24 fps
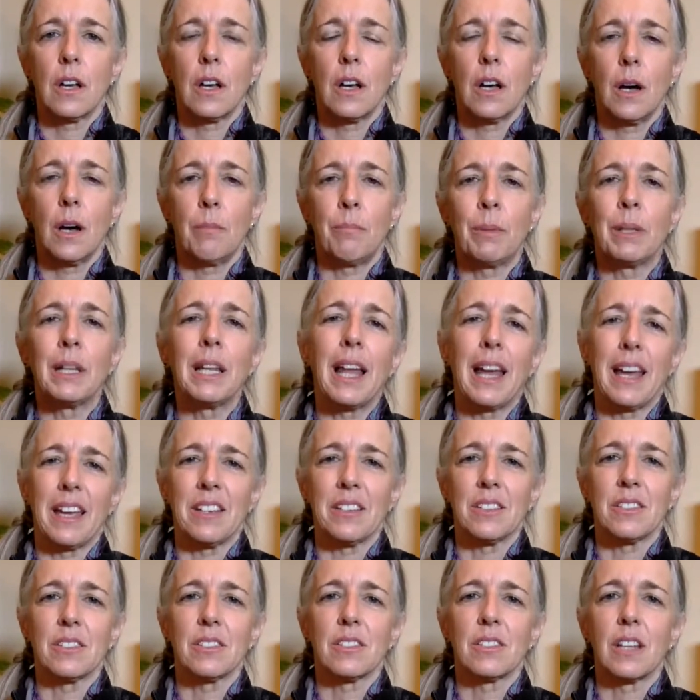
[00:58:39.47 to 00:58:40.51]
a
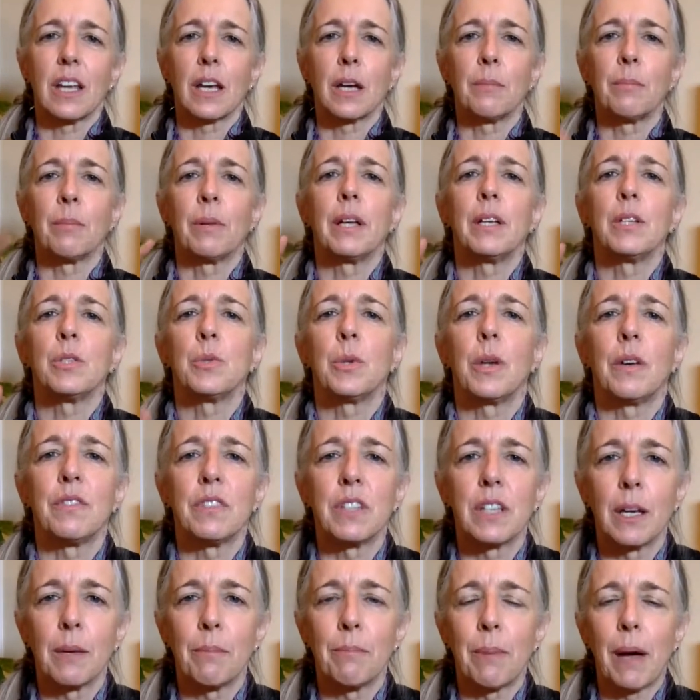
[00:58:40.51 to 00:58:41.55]
place, like a place we have
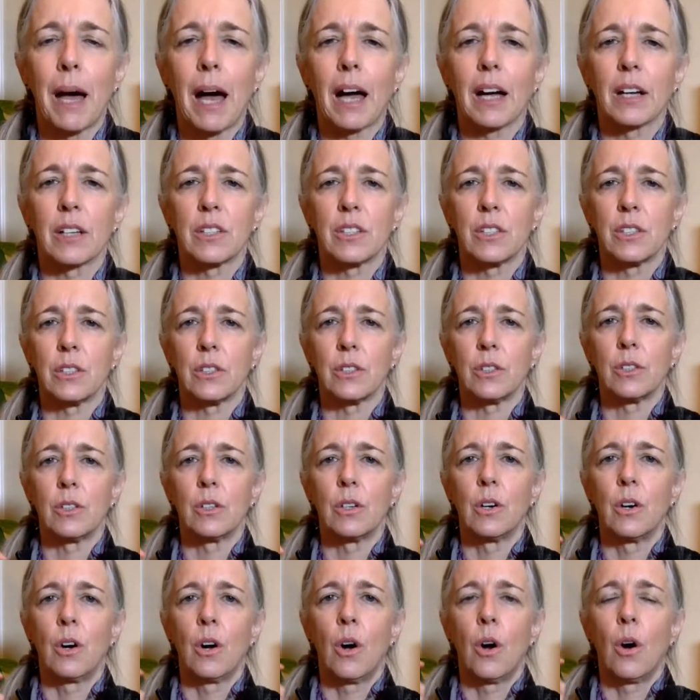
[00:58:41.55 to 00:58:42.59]
to get back to,
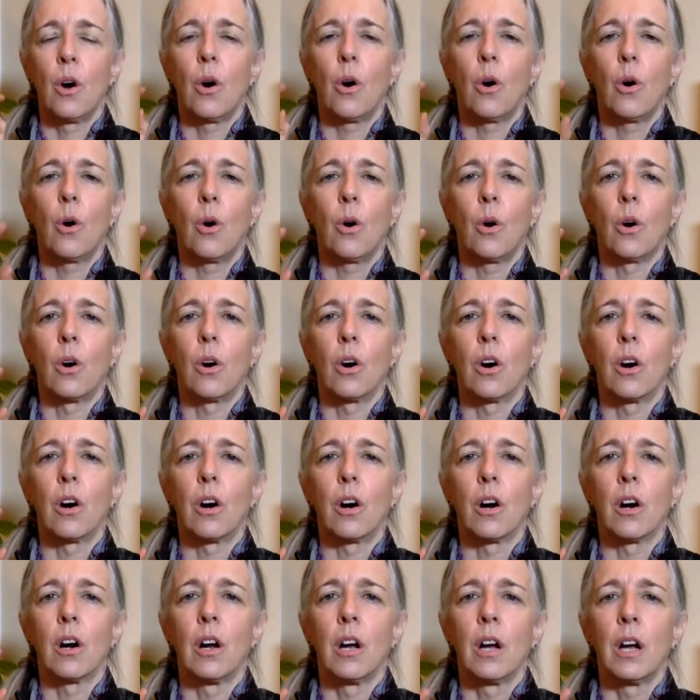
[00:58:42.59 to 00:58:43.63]

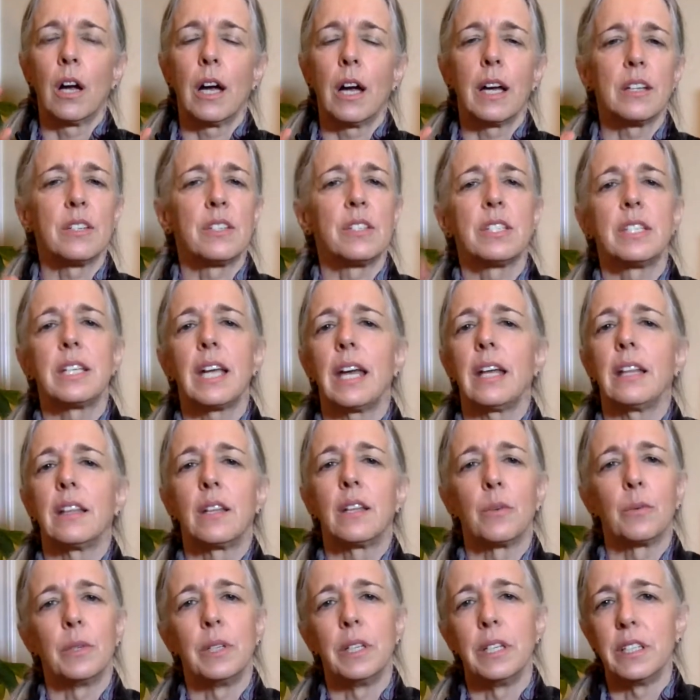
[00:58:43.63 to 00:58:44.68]
or a state
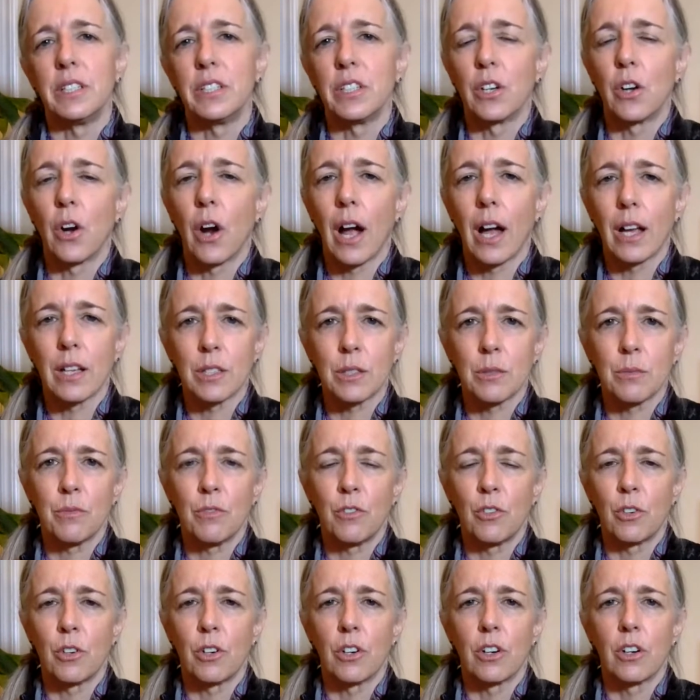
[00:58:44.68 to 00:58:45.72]
that we need to grasp
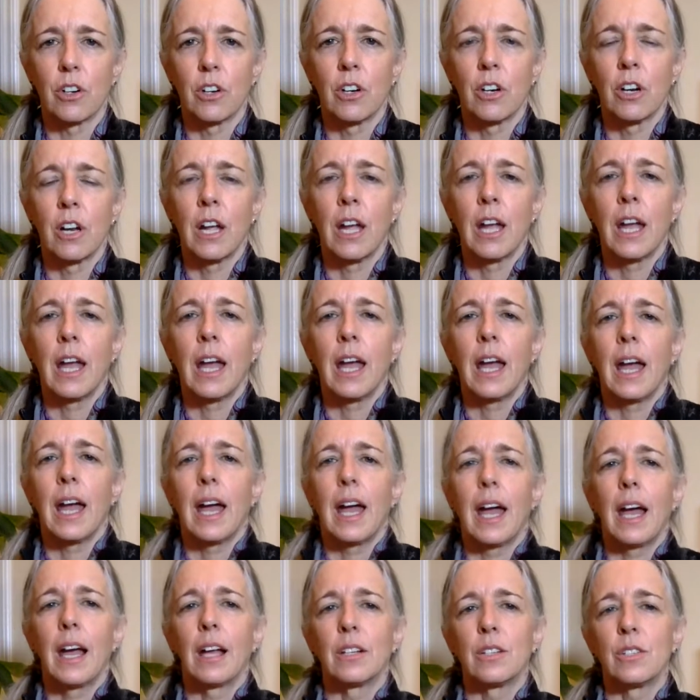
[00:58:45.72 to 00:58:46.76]
for.
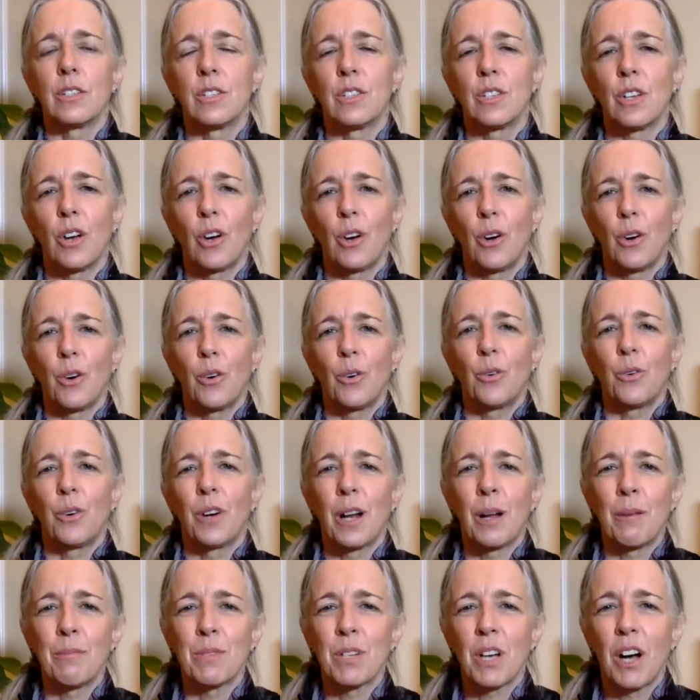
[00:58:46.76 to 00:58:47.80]
And so,
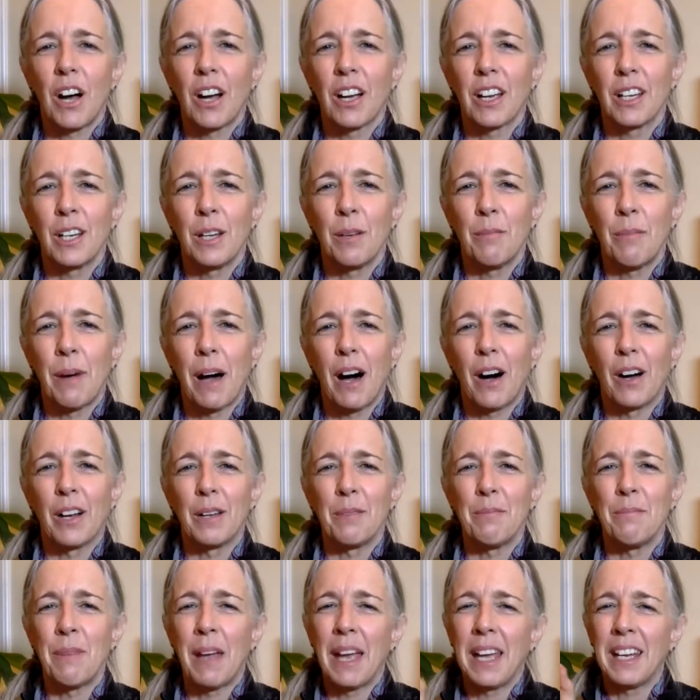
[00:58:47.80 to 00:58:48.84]
what I'm talking about,
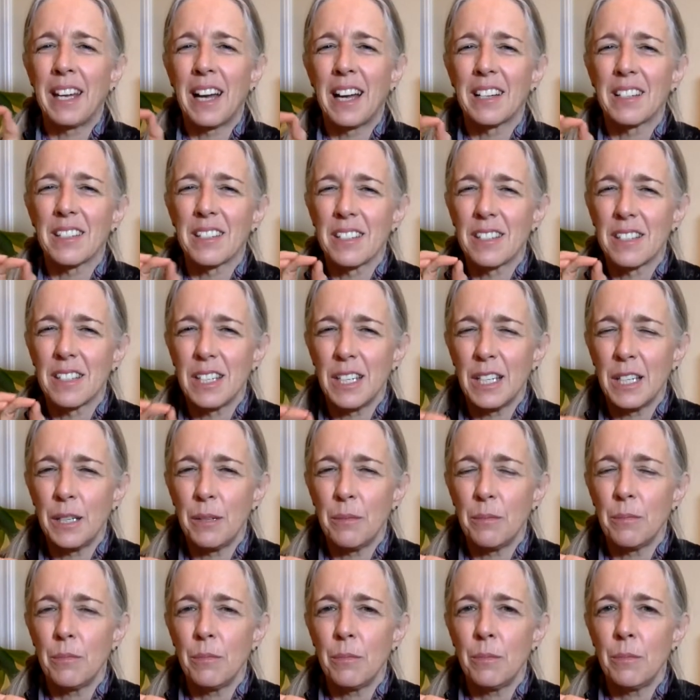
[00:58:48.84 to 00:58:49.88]
it may not
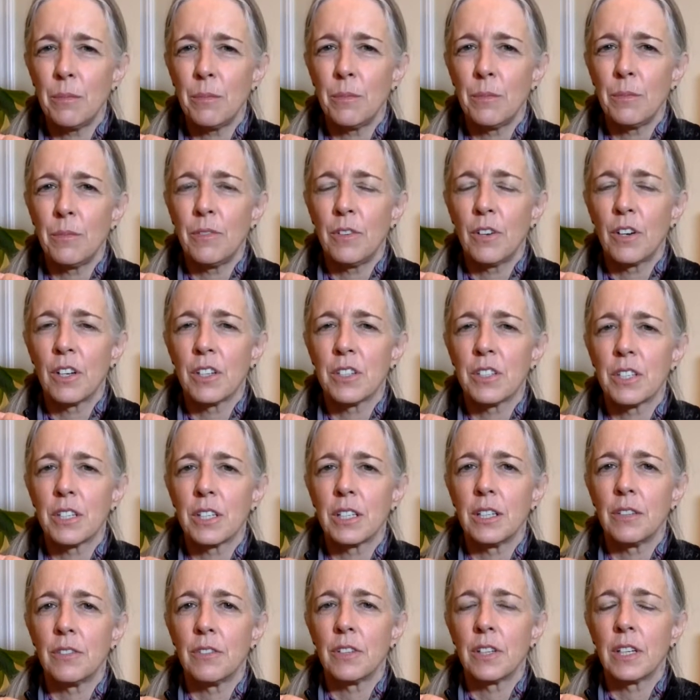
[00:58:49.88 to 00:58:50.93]
seem very
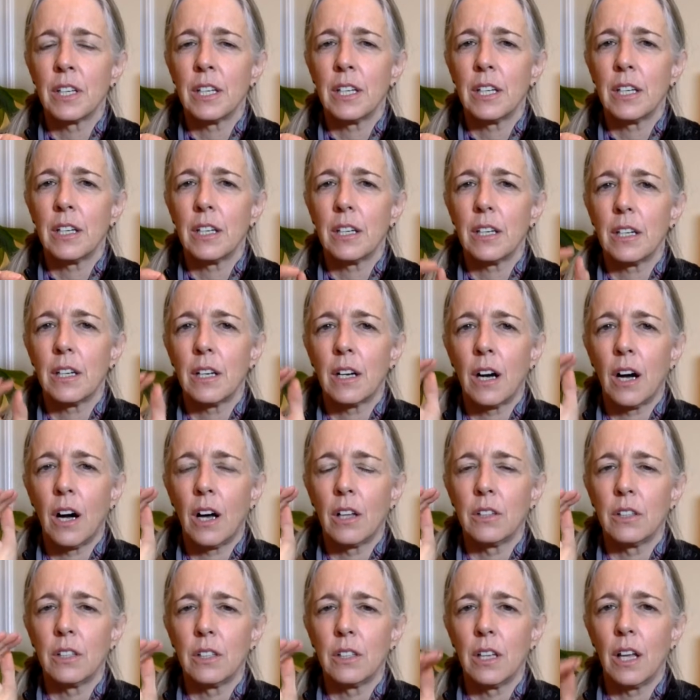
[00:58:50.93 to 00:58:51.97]
significant
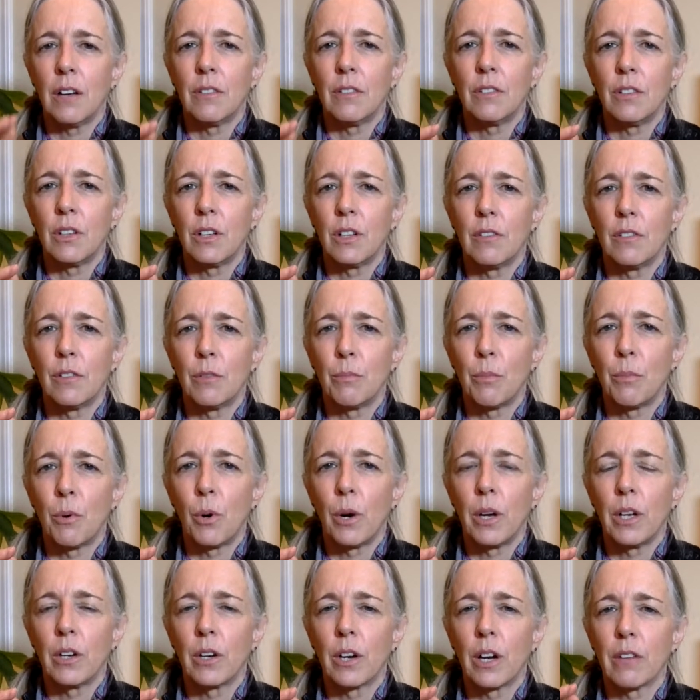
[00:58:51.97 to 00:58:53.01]
on the level of a
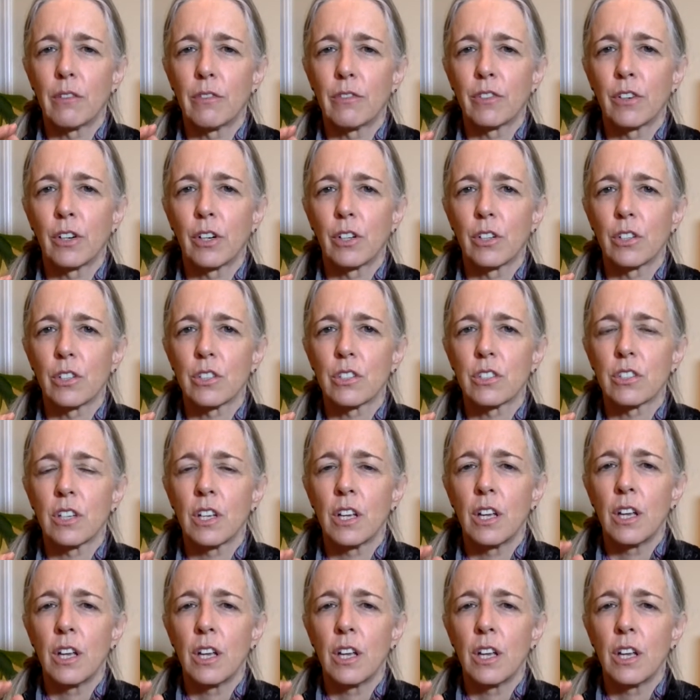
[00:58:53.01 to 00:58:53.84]
pointer at first,